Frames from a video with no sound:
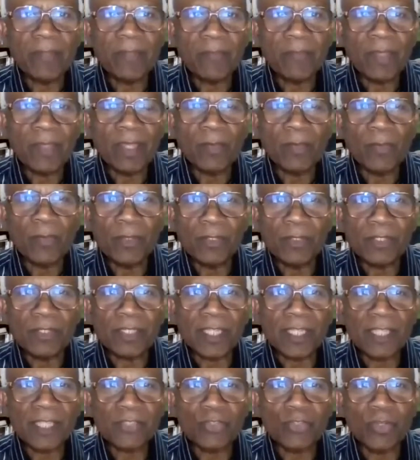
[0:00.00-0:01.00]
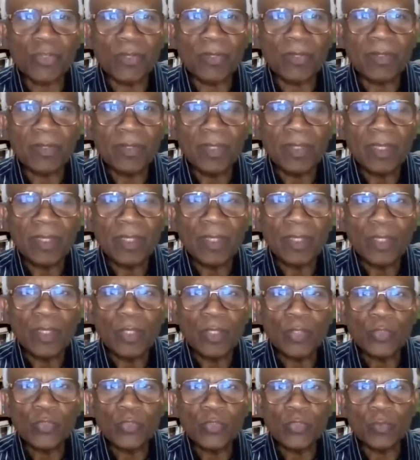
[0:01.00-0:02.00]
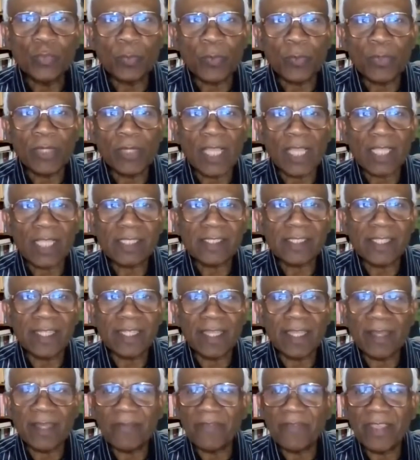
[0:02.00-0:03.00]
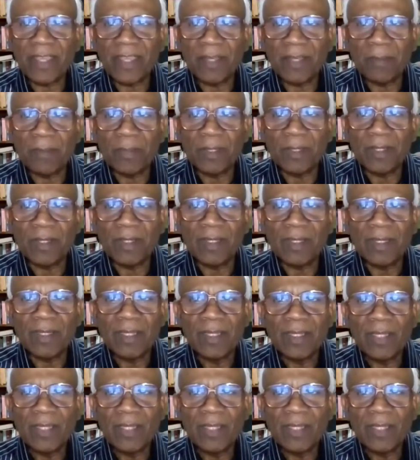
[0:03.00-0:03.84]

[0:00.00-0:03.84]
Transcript: we are going to touch on two products that are available